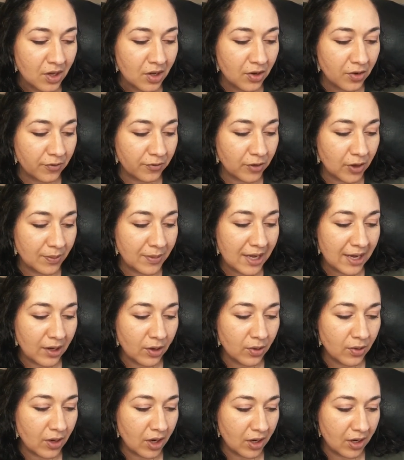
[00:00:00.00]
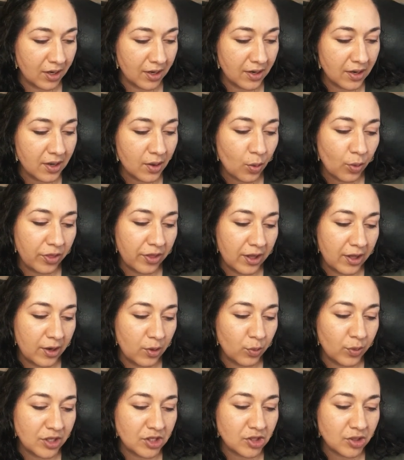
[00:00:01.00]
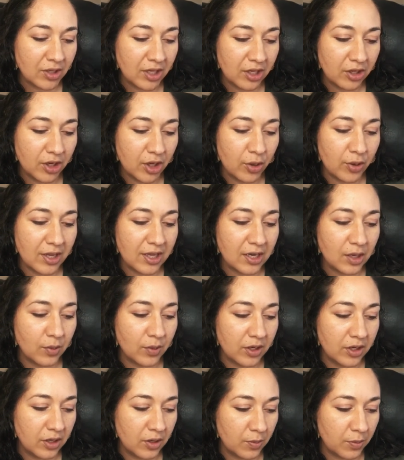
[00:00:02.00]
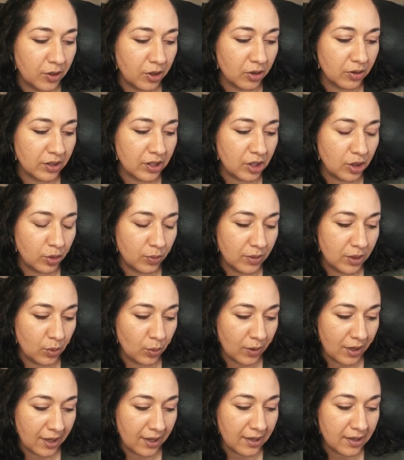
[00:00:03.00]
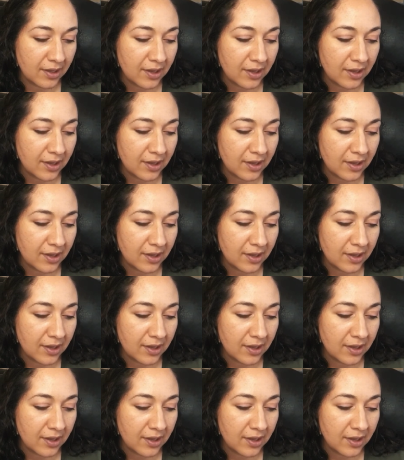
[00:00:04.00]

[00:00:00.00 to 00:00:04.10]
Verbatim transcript: From now on, then, we do not know anyone in a purely human way.